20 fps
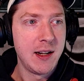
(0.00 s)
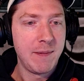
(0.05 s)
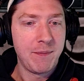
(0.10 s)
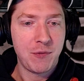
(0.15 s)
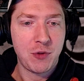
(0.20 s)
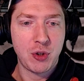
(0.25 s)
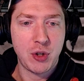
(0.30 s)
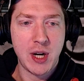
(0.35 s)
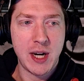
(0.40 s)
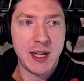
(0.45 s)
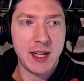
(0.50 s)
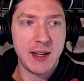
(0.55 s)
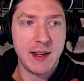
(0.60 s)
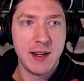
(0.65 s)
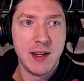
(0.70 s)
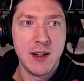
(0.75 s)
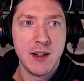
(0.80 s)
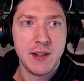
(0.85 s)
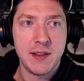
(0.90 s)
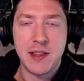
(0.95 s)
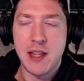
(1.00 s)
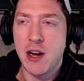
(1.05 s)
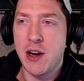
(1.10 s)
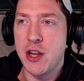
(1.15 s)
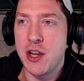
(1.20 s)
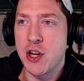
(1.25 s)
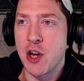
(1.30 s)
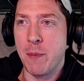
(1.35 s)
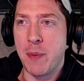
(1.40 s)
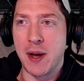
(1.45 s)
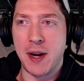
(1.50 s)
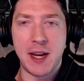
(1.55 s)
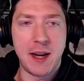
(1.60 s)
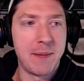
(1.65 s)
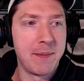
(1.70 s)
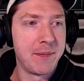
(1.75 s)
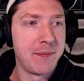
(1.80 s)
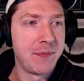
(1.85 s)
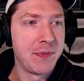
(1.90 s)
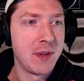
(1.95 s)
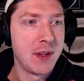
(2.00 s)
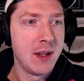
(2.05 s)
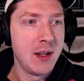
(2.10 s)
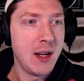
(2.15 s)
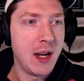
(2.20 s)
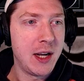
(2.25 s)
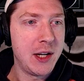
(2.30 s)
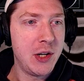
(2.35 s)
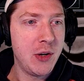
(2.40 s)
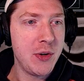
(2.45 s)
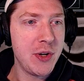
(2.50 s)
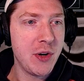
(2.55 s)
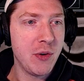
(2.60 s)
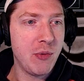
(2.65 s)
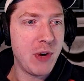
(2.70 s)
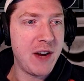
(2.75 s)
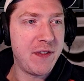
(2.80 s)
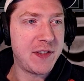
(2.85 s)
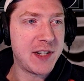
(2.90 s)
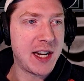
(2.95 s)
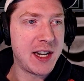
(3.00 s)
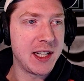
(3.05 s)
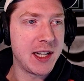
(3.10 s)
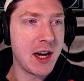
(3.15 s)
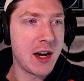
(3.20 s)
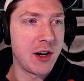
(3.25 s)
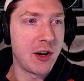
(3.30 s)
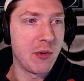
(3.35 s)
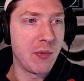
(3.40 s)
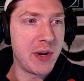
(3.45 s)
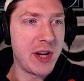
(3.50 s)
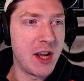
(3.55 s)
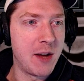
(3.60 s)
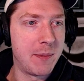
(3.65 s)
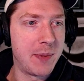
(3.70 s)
try to... There you go, buddy. I know your wife died of gonorrhea,